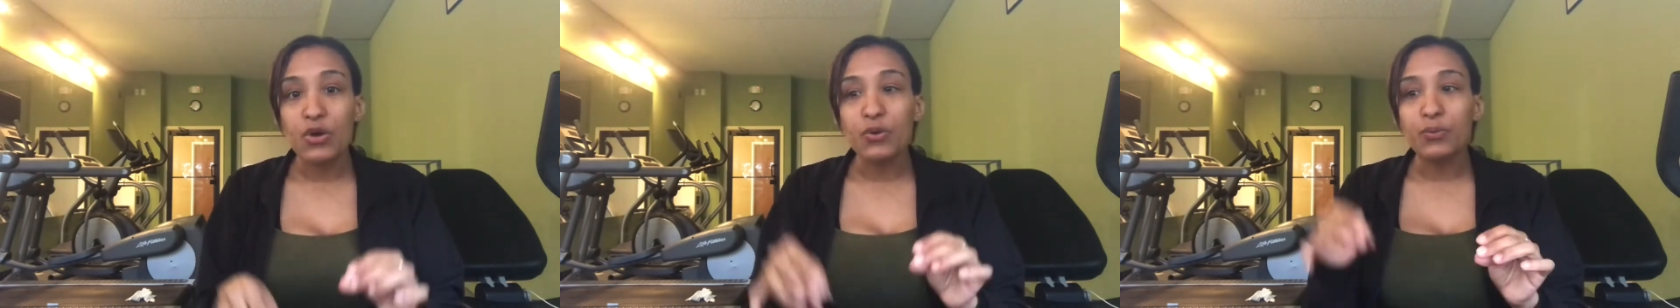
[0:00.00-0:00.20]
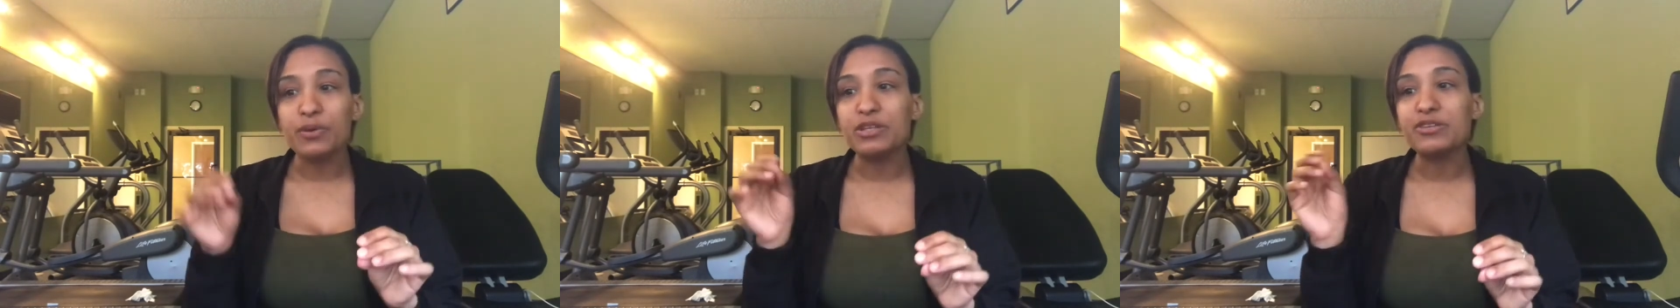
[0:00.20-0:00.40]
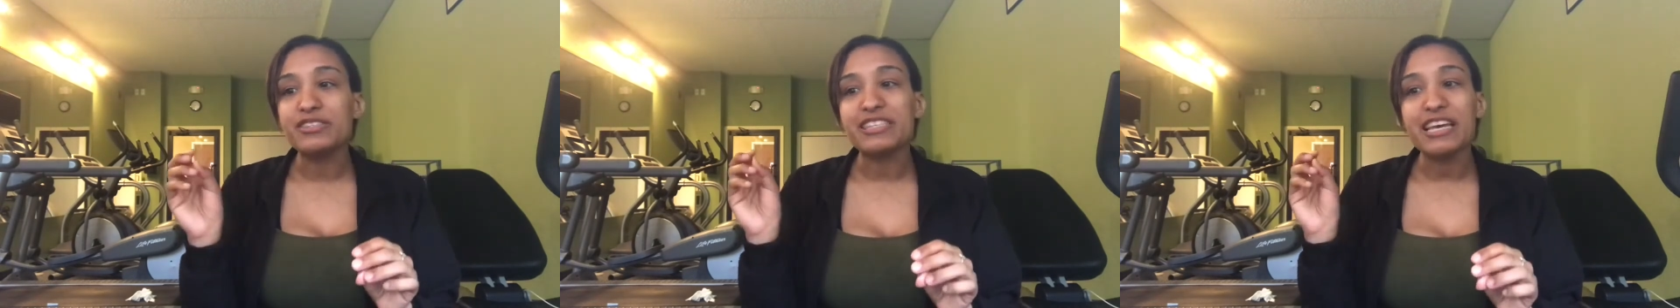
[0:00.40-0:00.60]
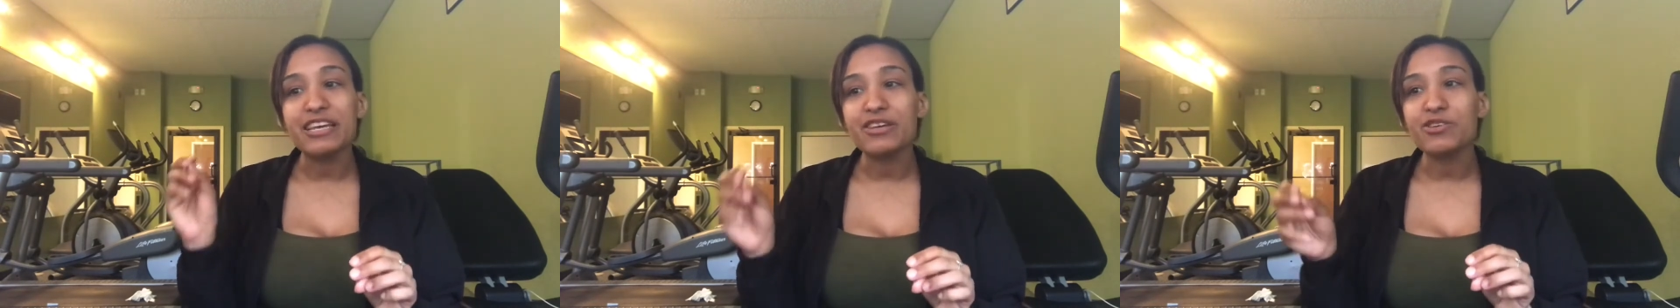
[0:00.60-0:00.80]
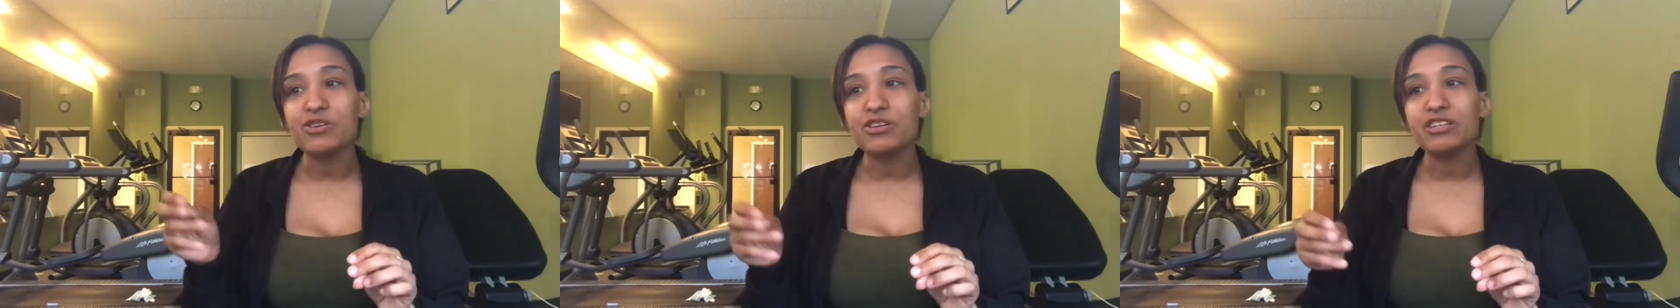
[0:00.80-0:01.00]
When you say
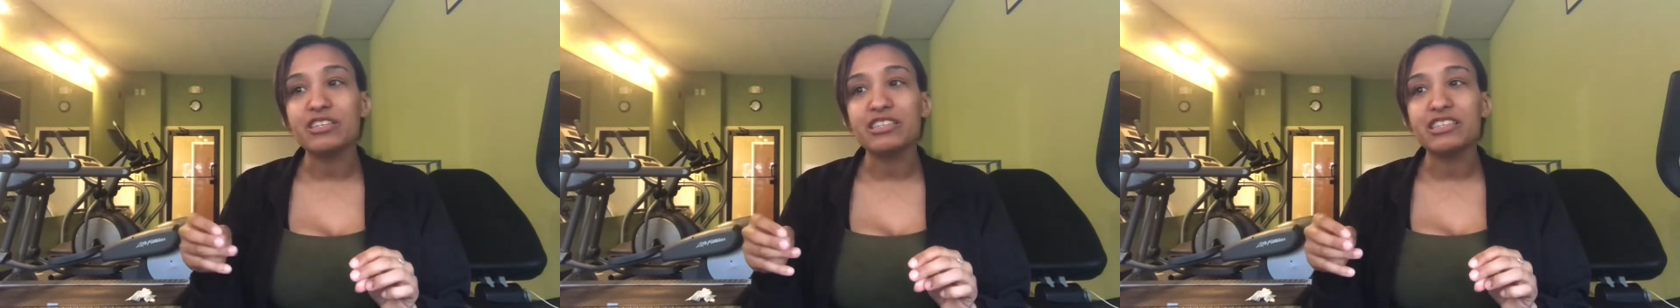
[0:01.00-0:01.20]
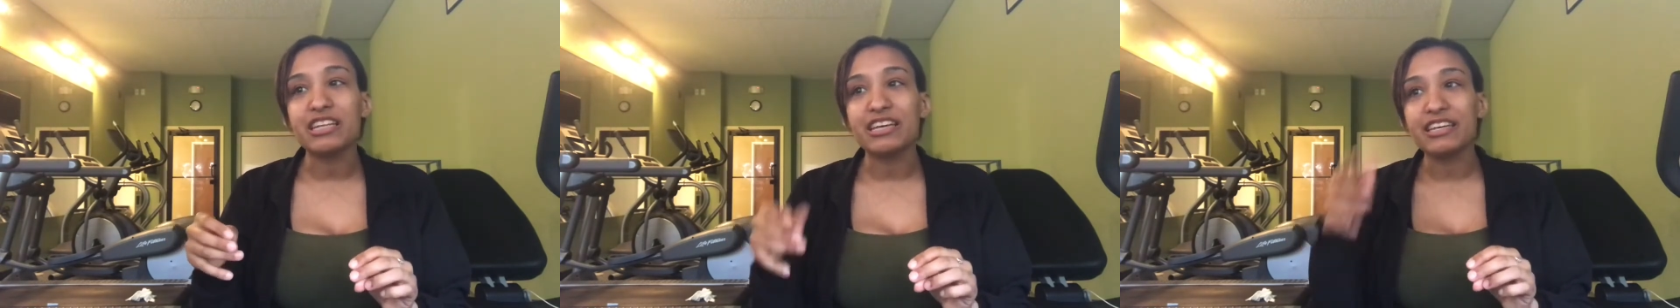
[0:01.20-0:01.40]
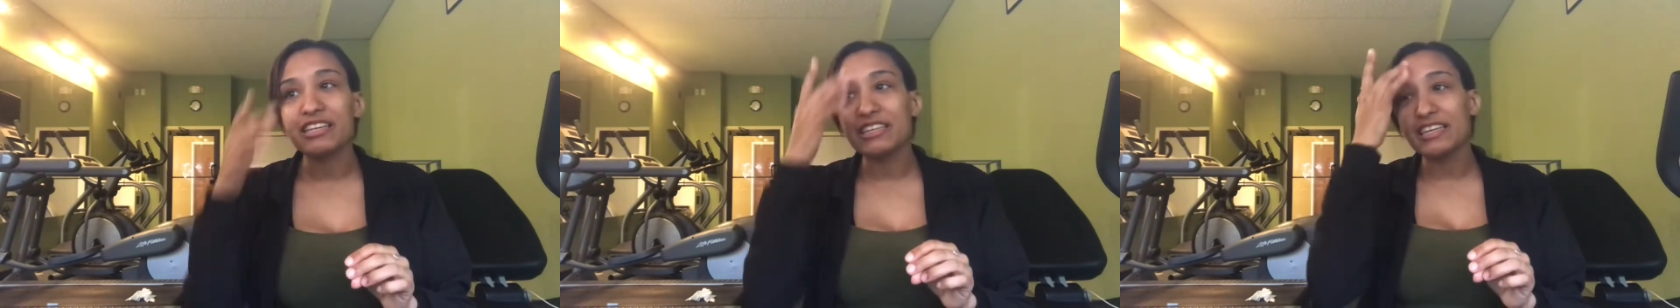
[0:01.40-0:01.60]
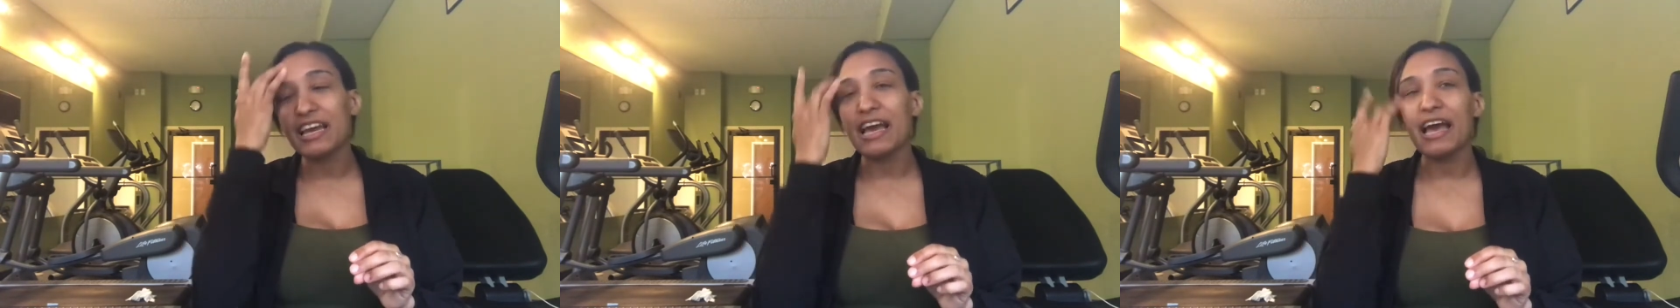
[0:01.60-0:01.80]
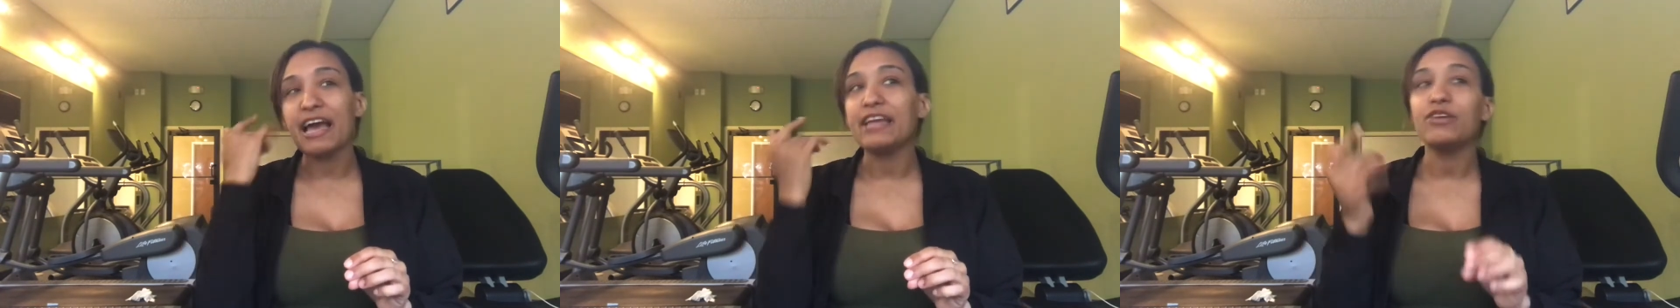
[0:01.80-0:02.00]
you go to like,
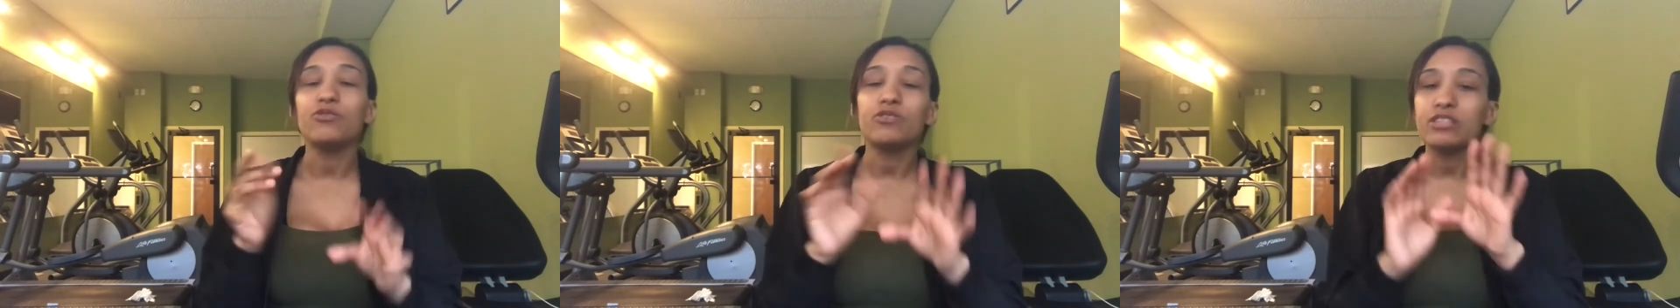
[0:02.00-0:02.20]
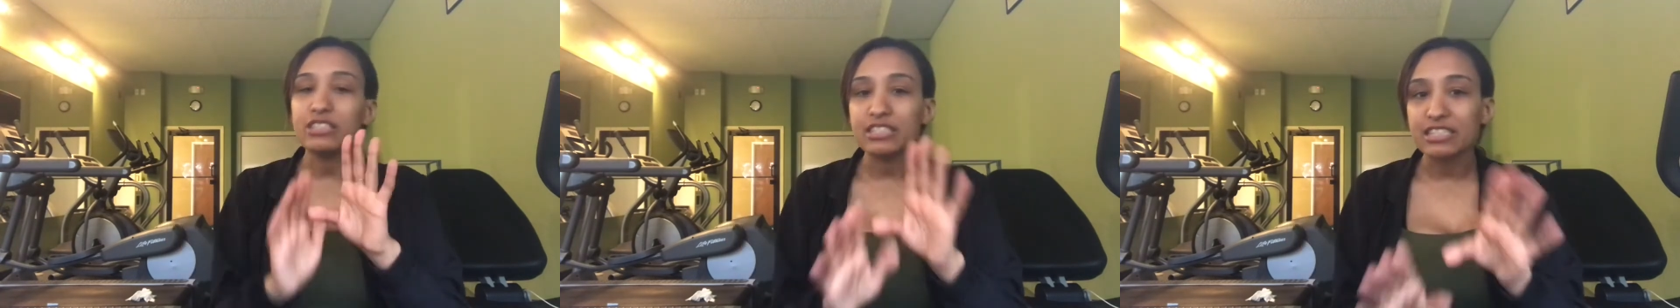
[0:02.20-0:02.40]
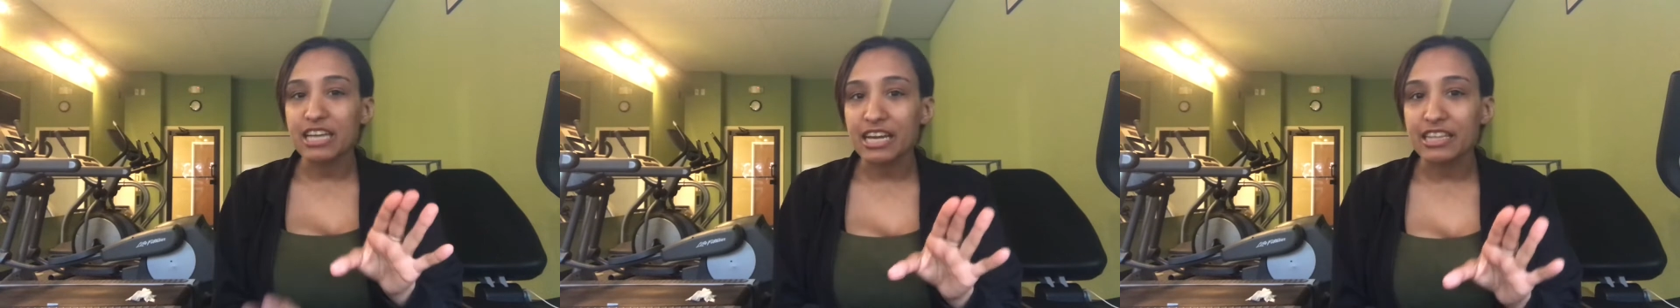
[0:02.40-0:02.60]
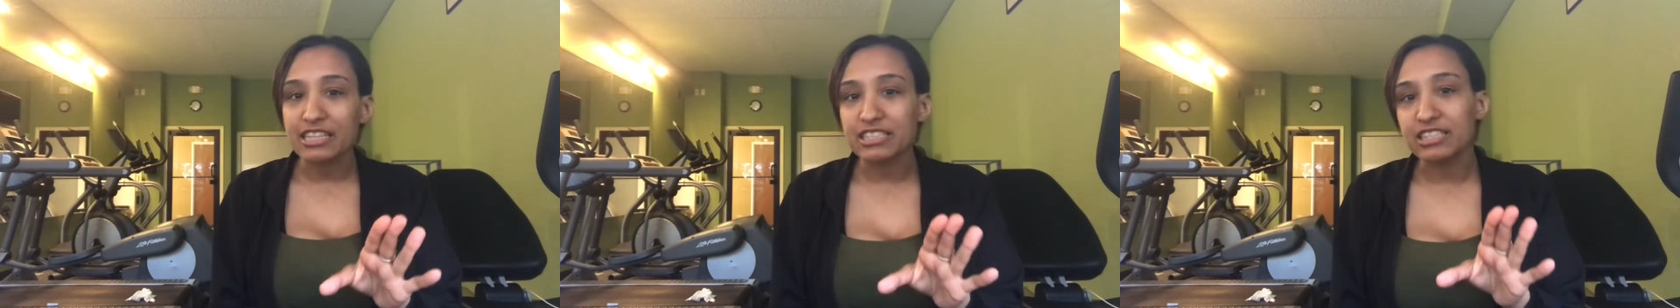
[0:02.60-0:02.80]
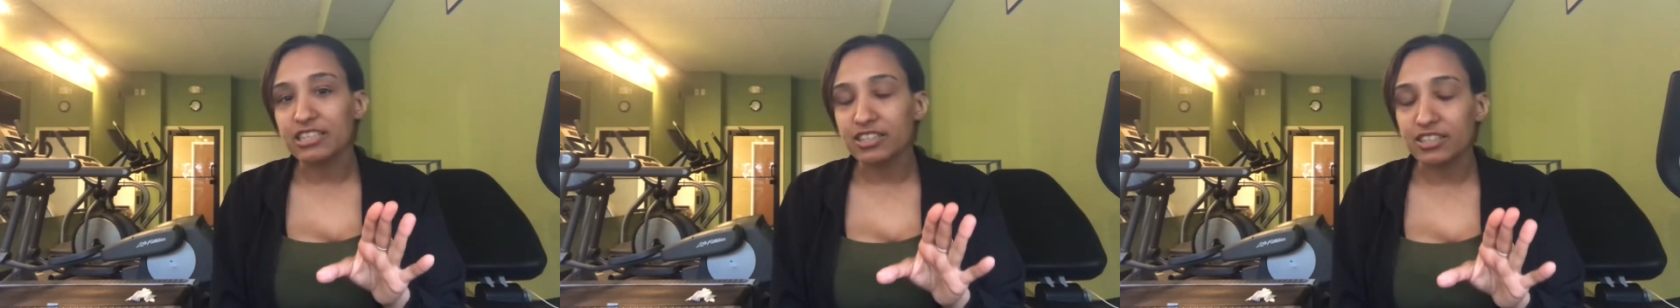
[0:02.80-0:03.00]
and you can decide
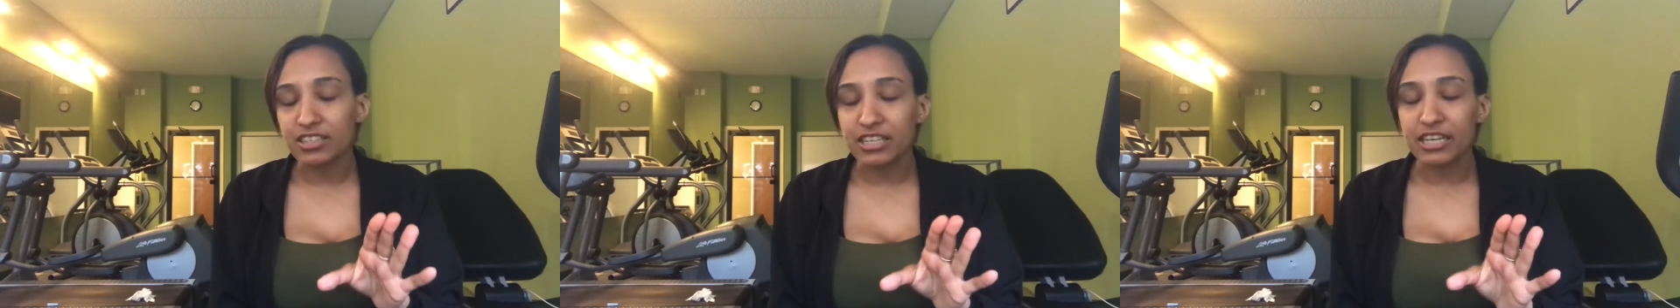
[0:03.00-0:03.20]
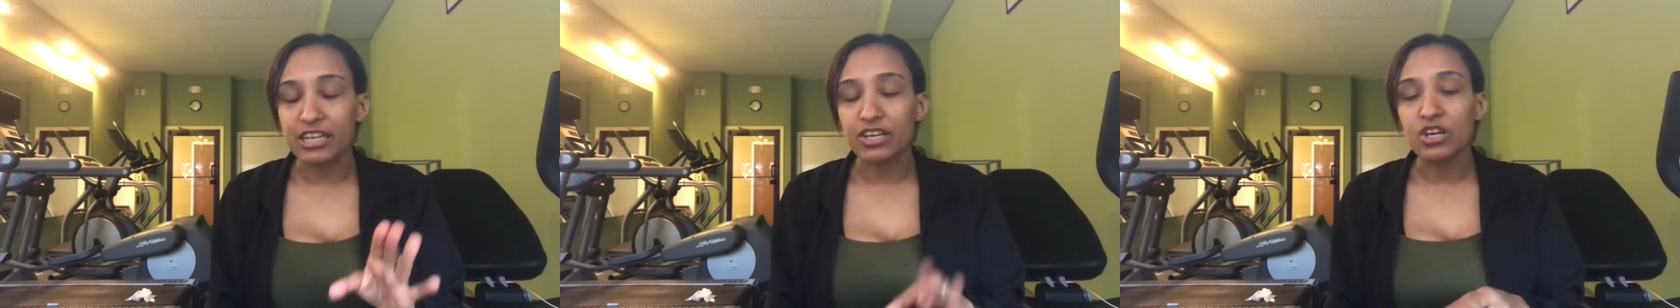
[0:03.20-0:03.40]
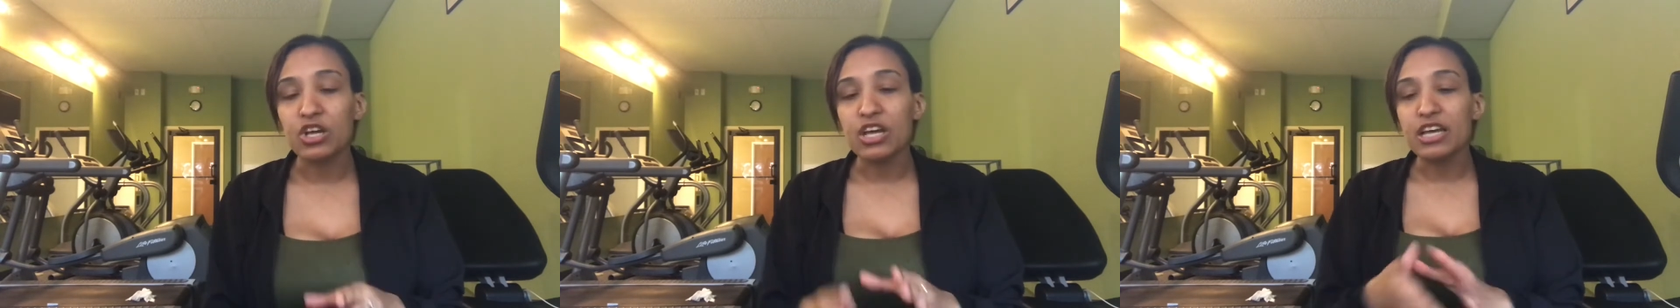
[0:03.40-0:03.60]
this a little later,